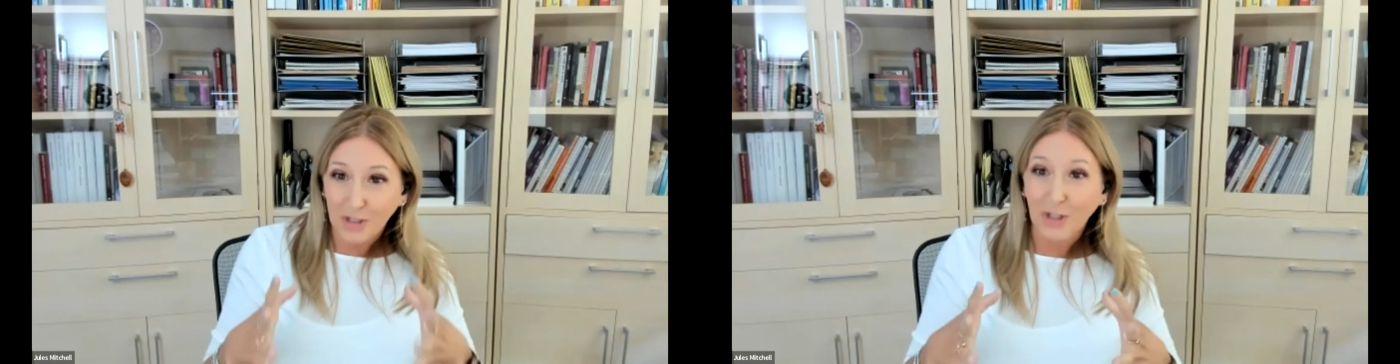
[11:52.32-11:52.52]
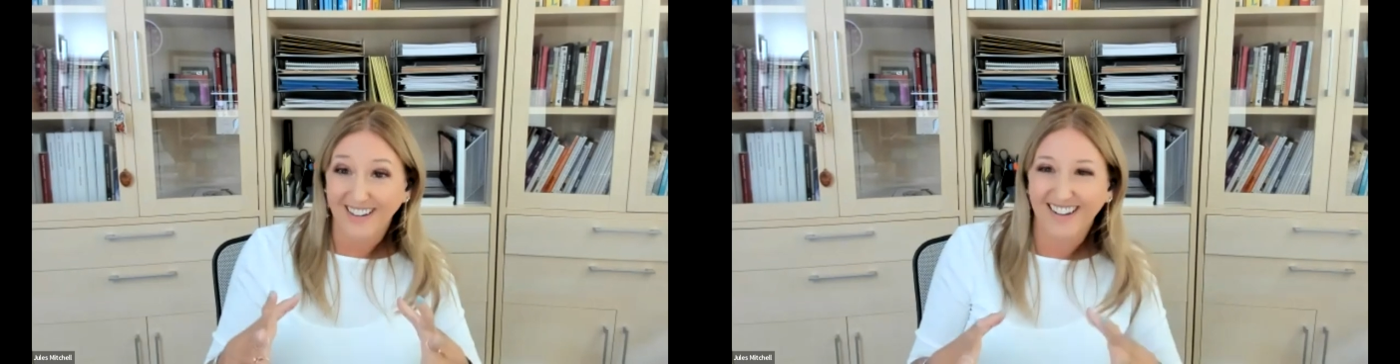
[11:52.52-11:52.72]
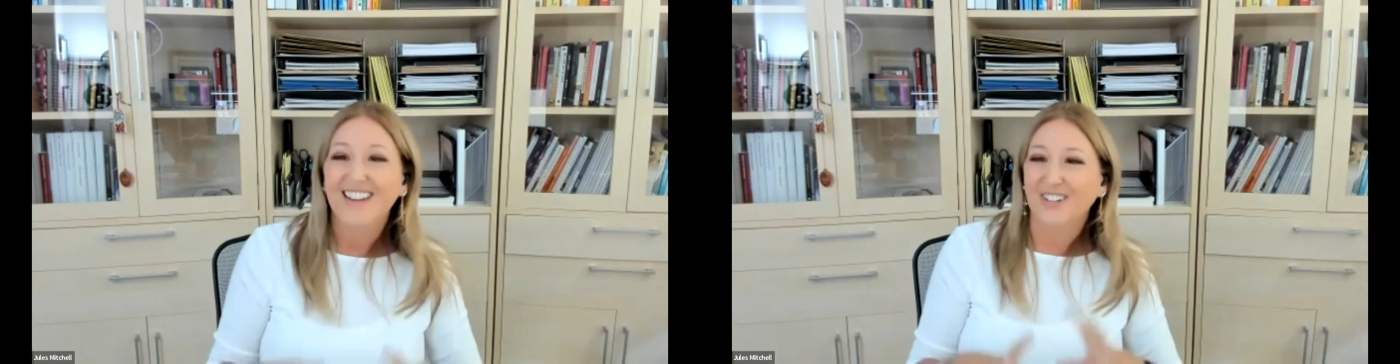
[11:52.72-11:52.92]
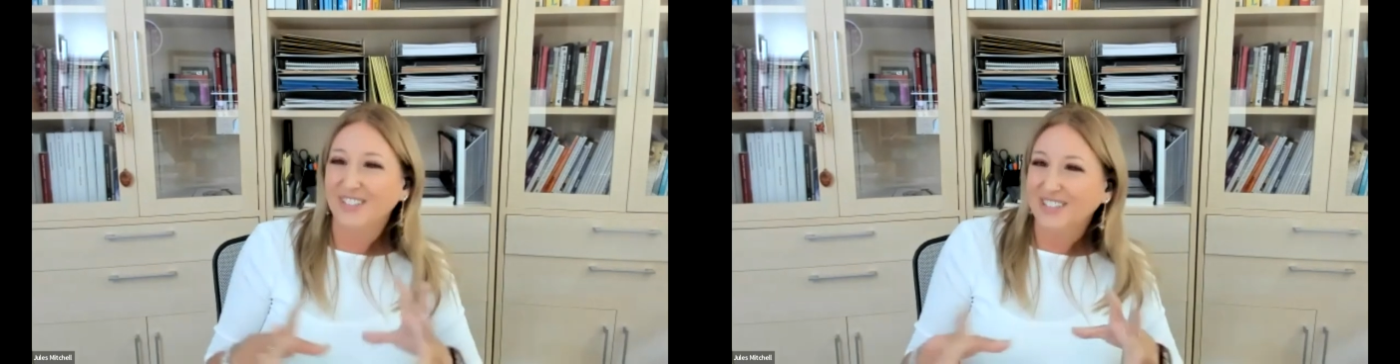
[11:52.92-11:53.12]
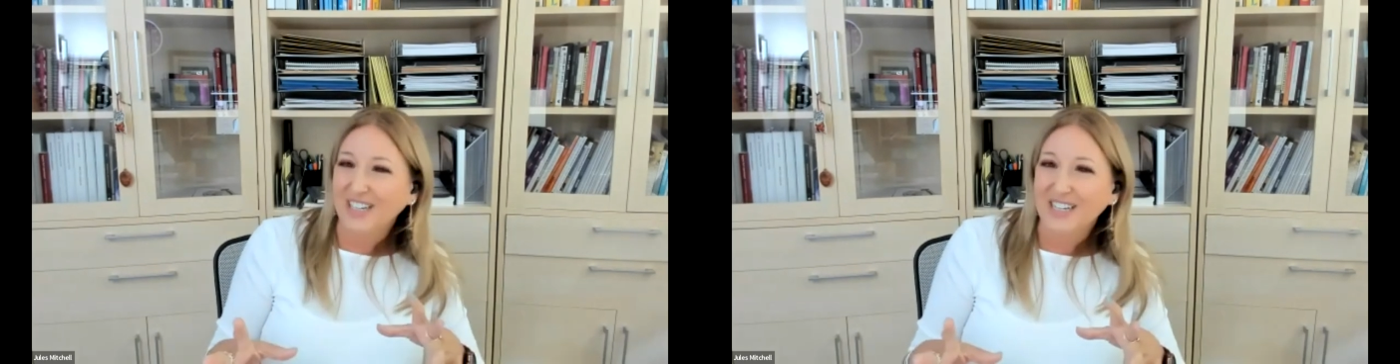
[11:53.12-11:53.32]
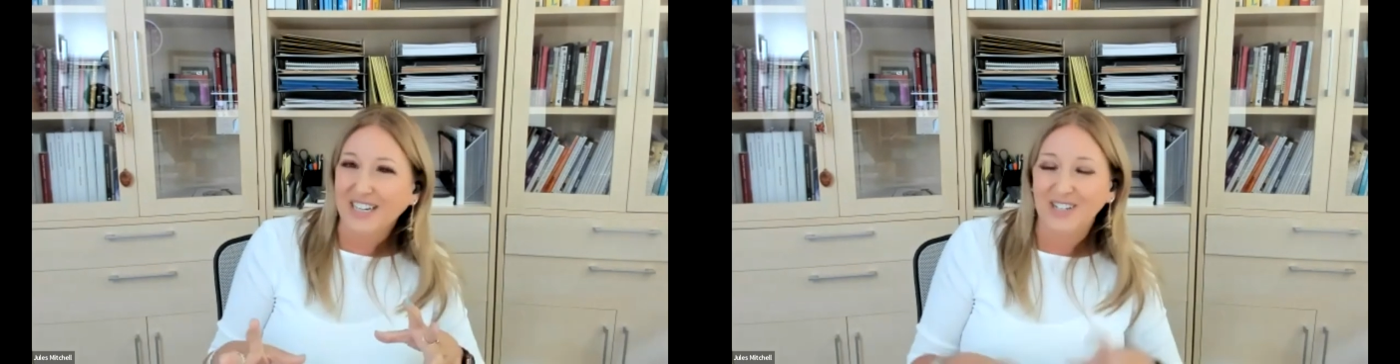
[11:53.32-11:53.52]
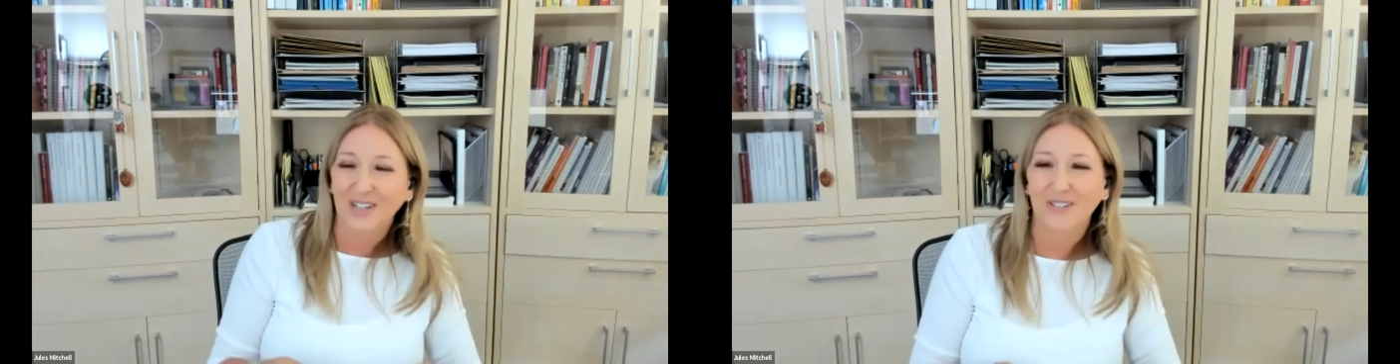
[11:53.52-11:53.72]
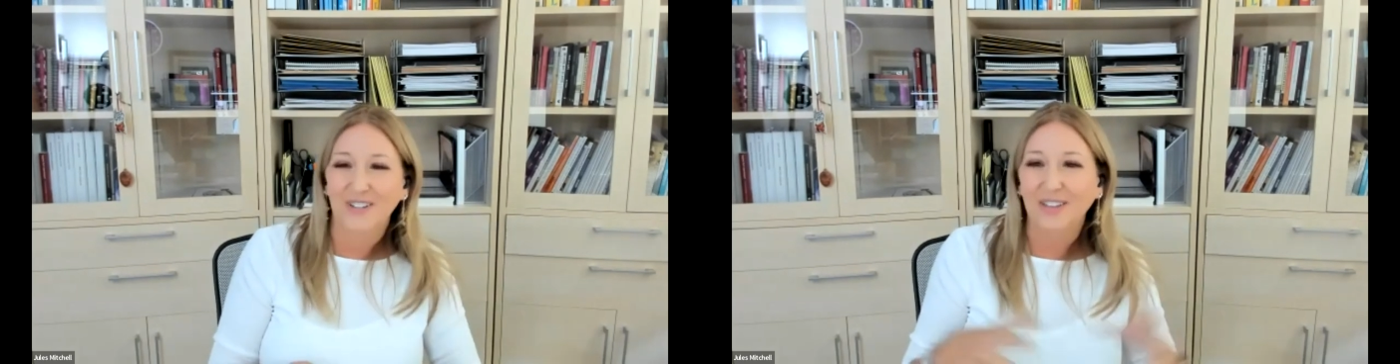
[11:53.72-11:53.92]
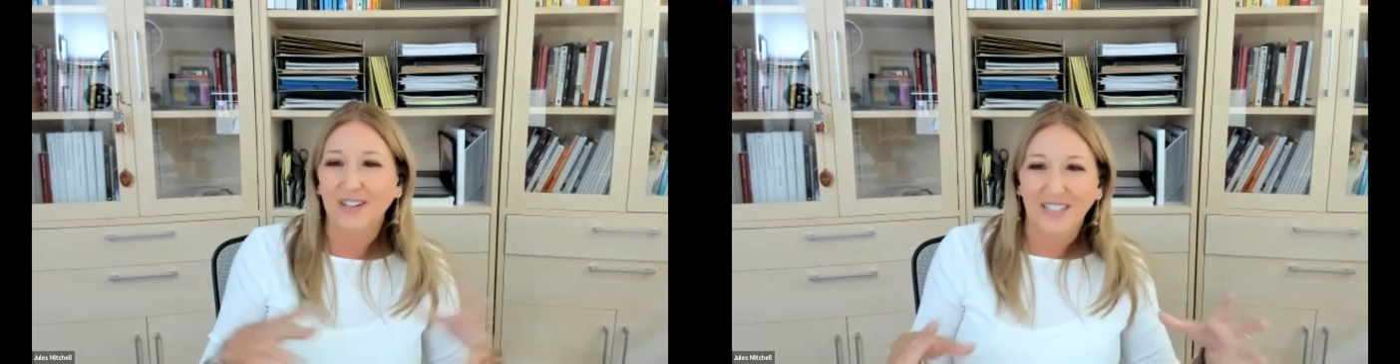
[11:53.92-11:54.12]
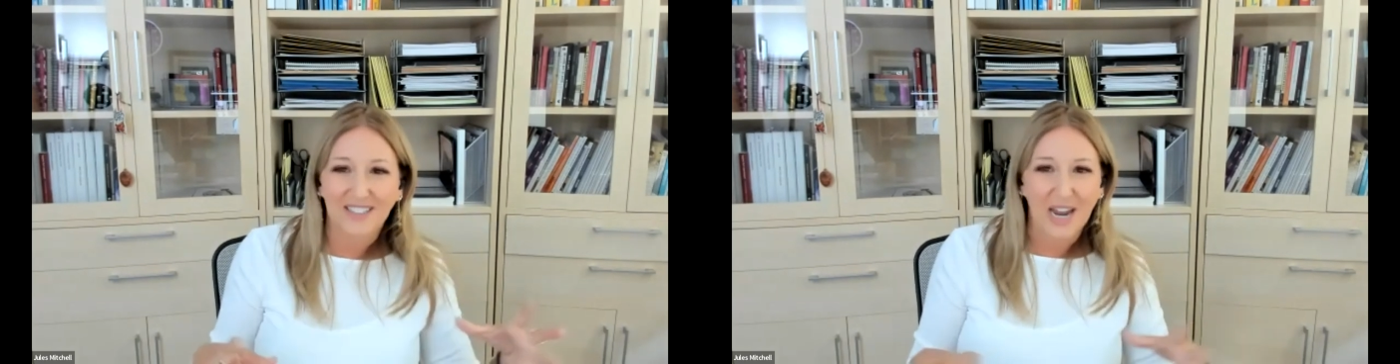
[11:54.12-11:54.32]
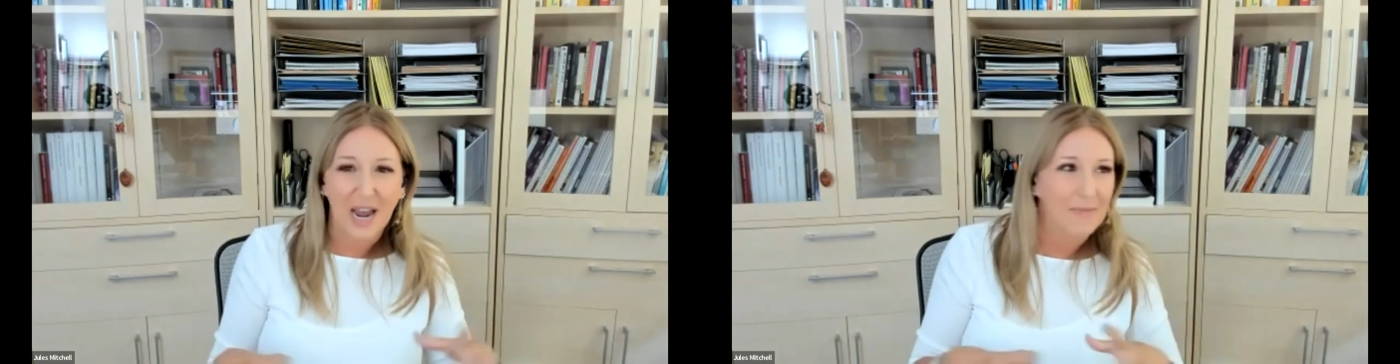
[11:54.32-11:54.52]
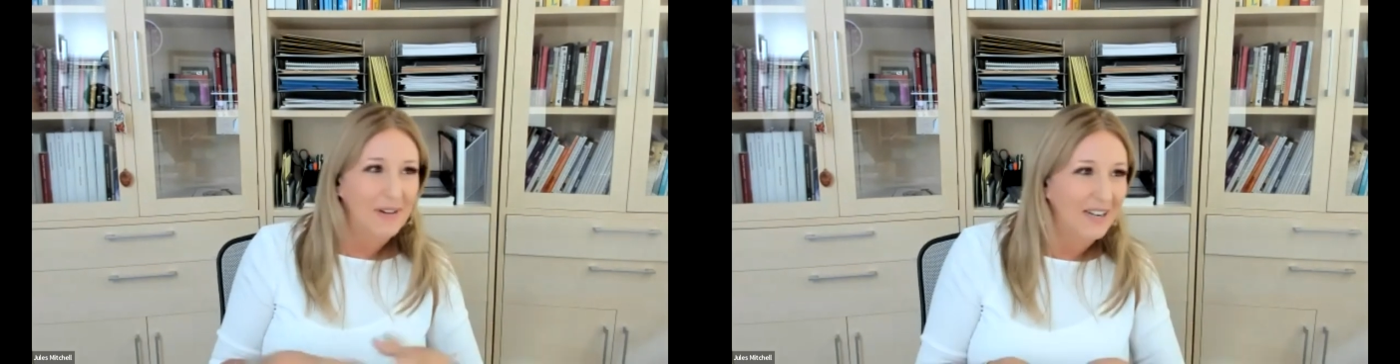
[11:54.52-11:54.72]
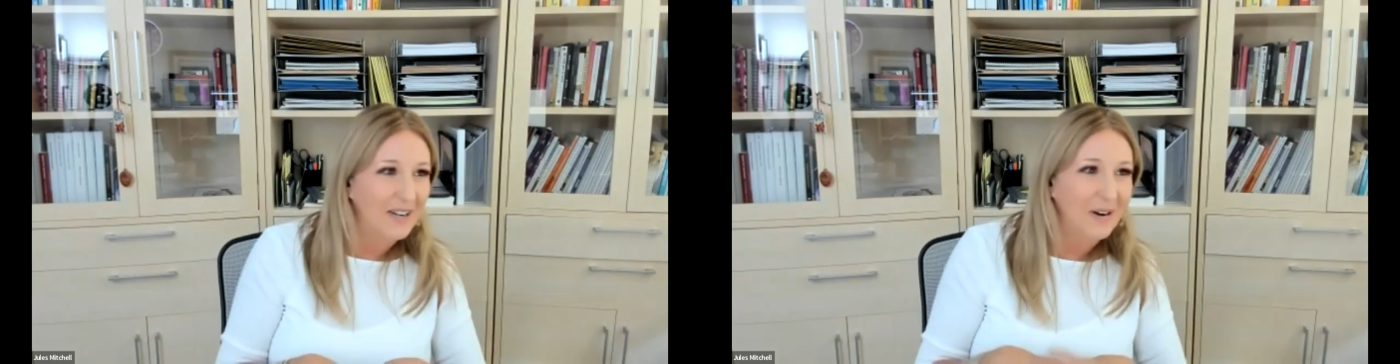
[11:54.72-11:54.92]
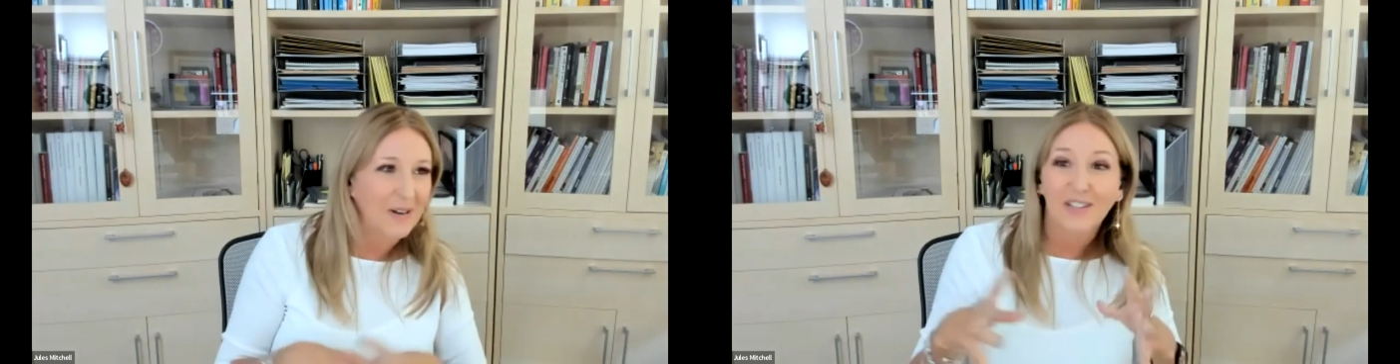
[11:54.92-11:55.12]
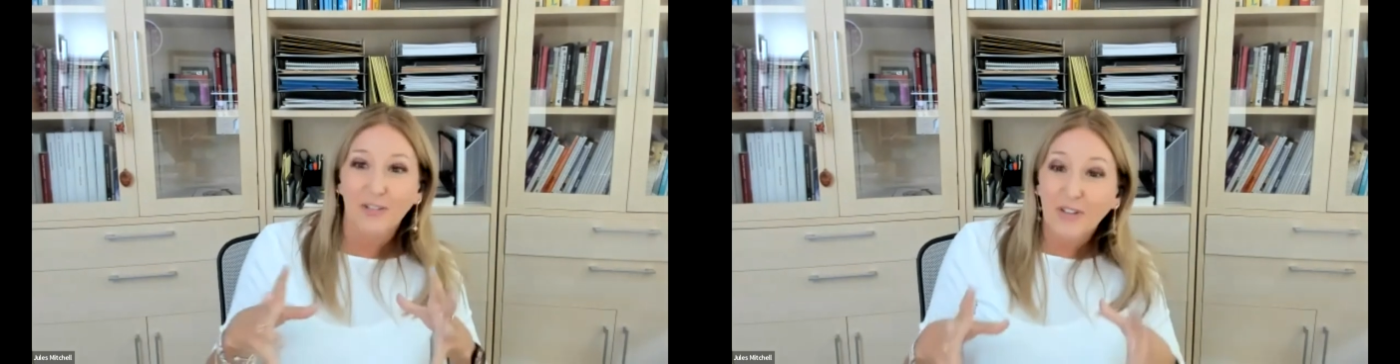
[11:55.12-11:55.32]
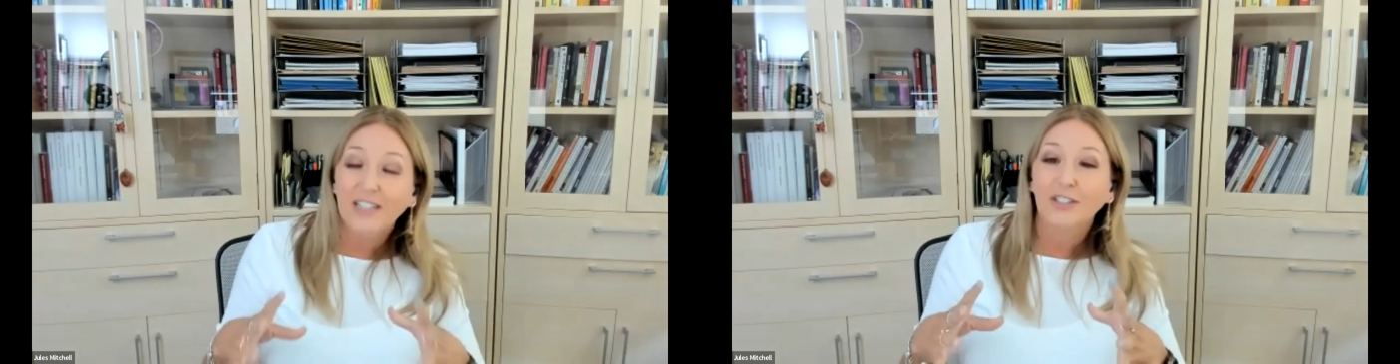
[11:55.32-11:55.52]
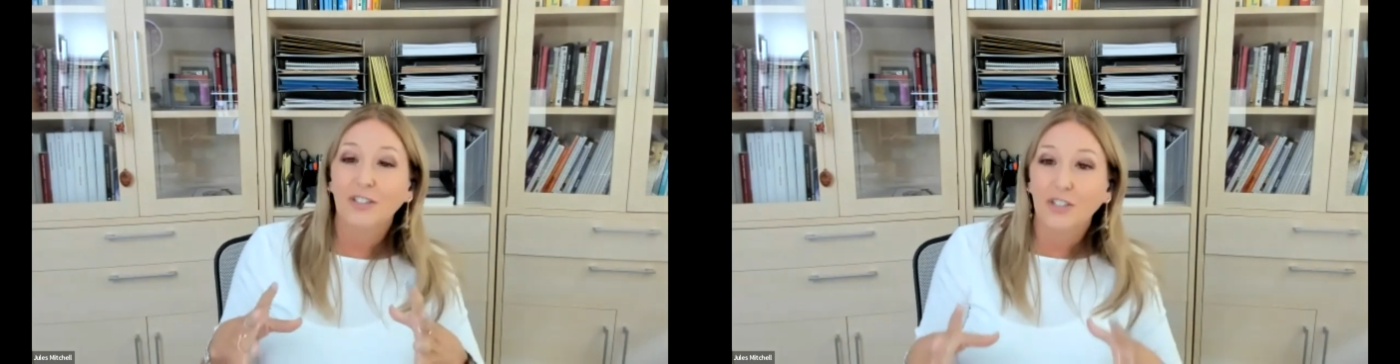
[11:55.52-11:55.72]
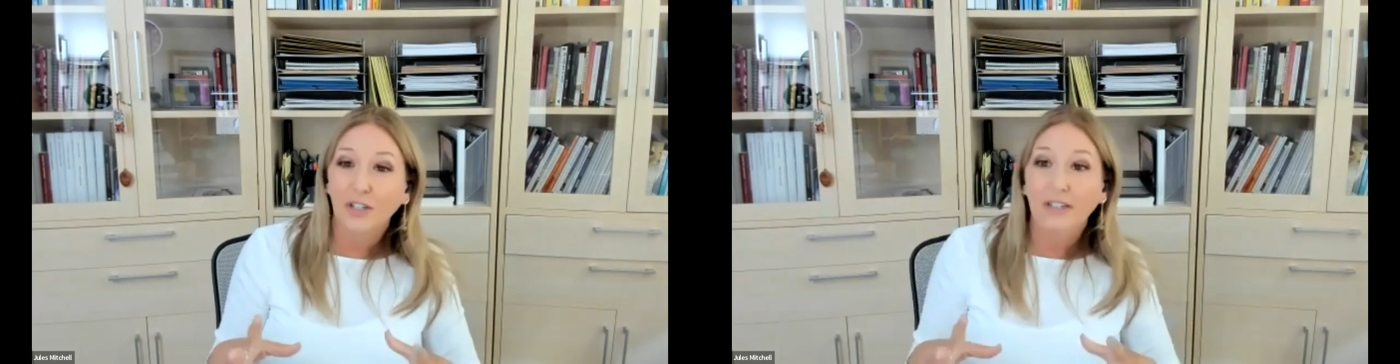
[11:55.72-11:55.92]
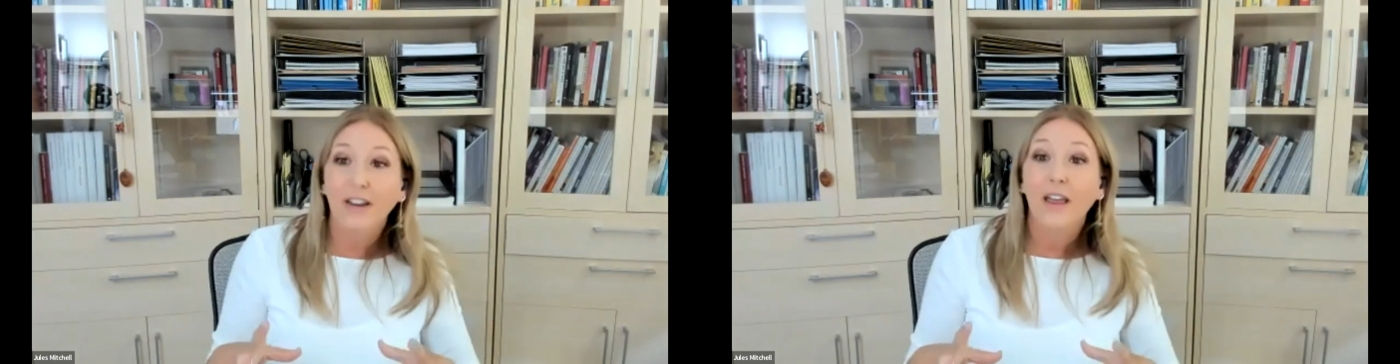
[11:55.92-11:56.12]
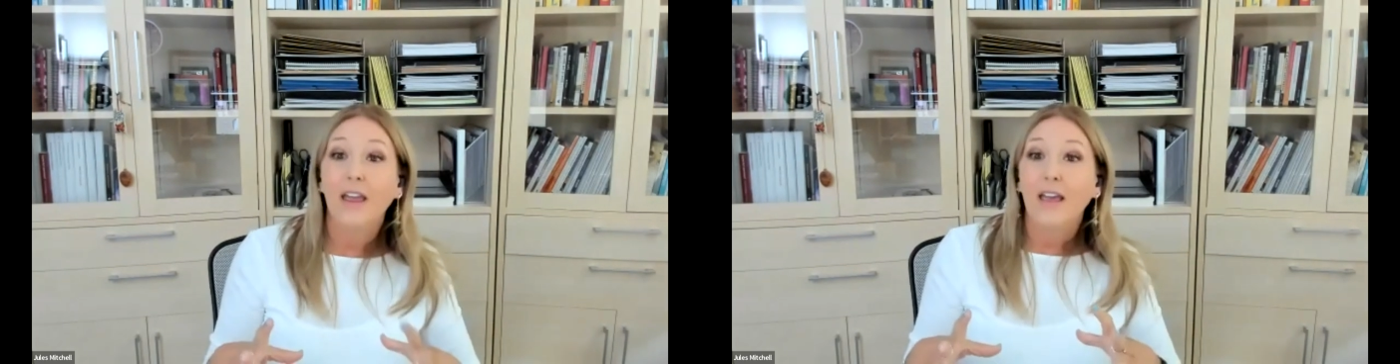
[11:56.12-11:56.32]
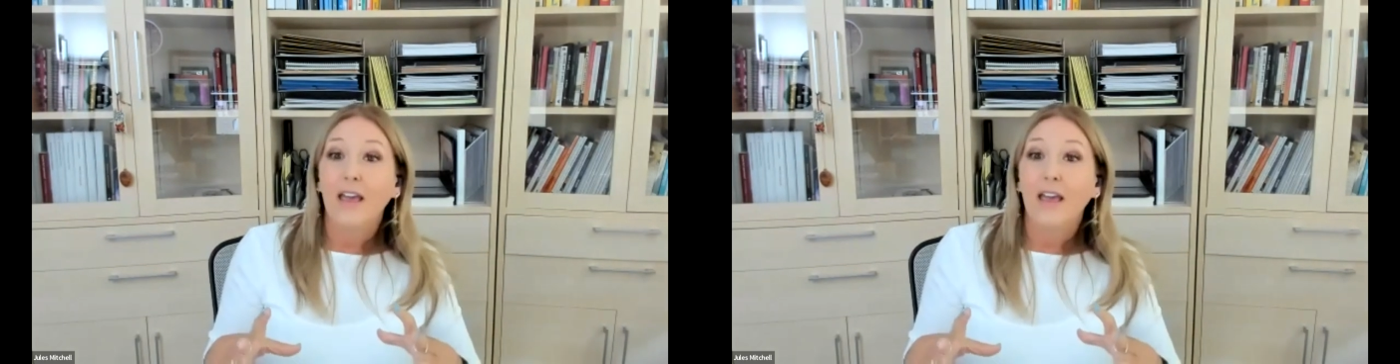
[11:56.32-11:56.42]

should, don't want to say need to, nothing needs to happen anywhere, but really should